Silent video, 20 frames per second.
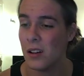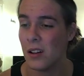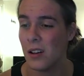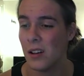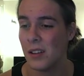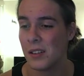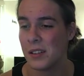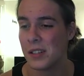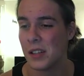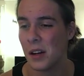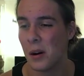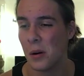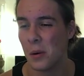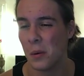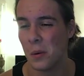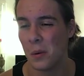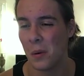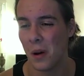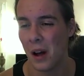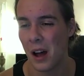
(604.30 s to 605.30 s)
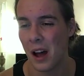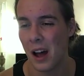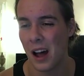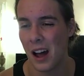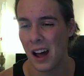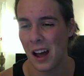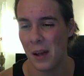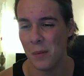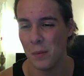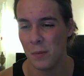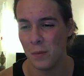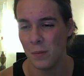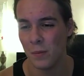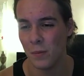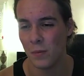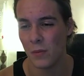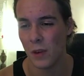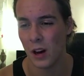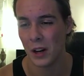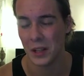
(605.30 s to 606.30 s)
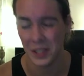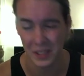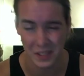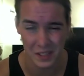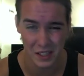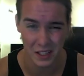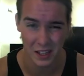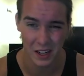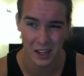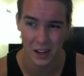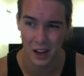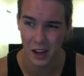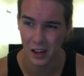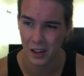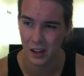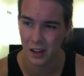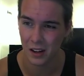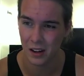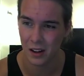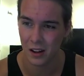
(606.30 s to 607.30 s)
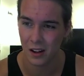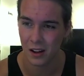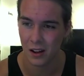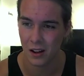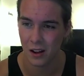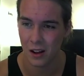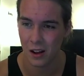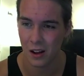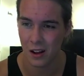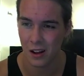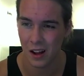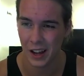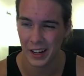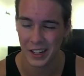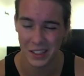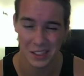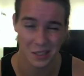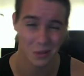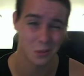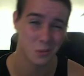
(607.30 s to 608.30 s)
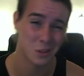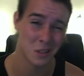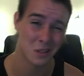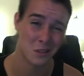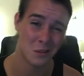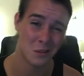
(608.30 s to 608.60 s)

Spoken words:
So I'm uneasy, and I can do little